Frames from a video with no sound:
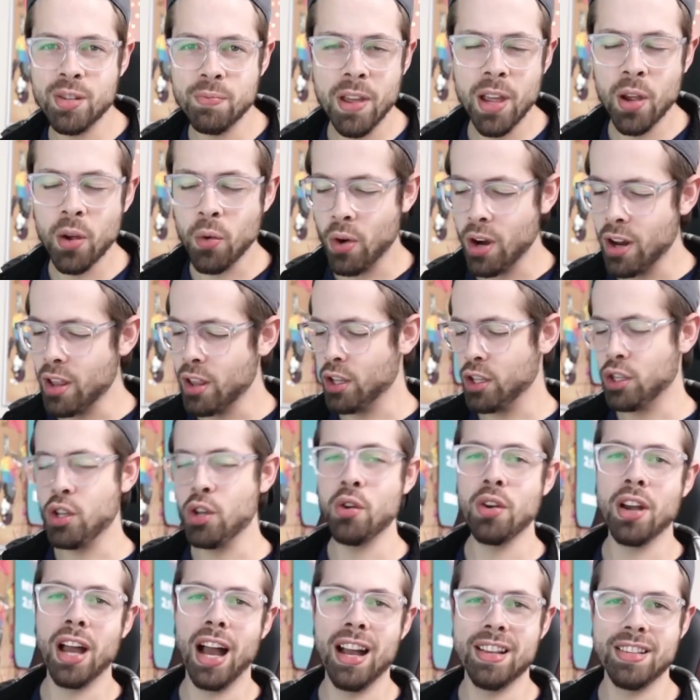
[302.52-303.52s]
being one of the
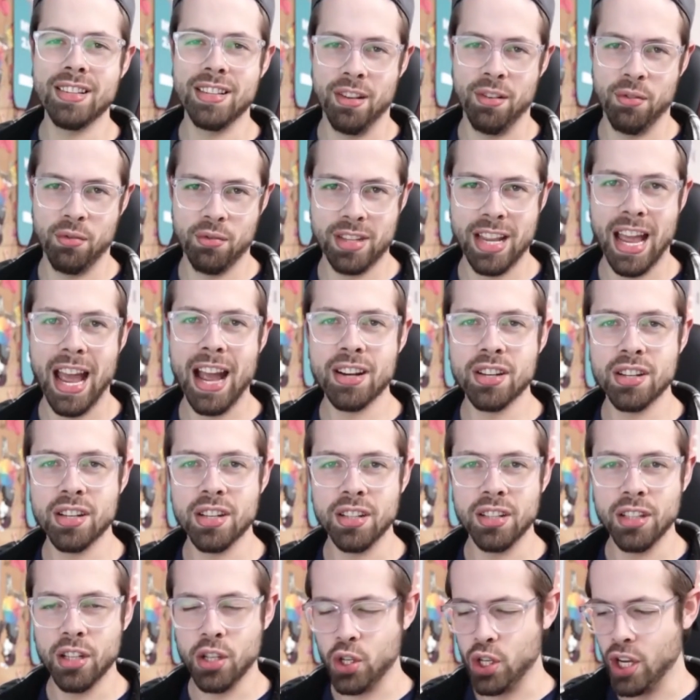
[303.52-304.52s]
2 guys that was actually
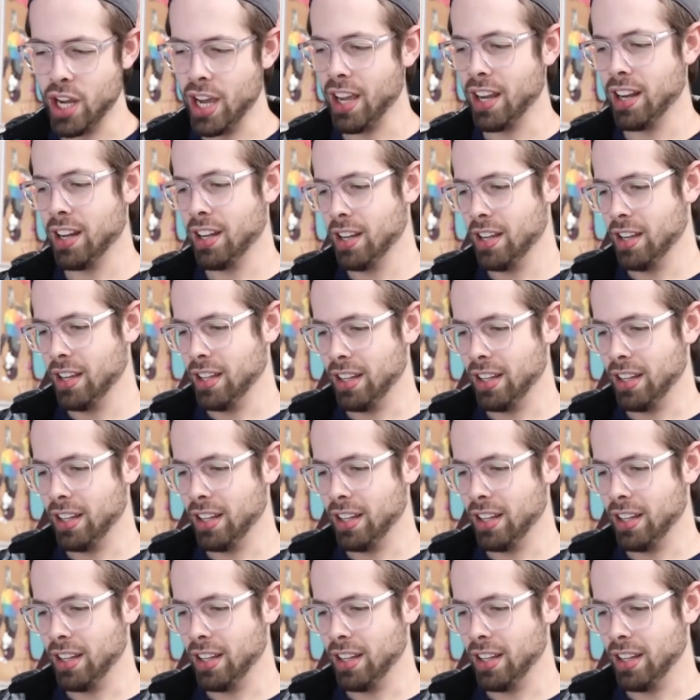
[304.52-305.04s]
legit.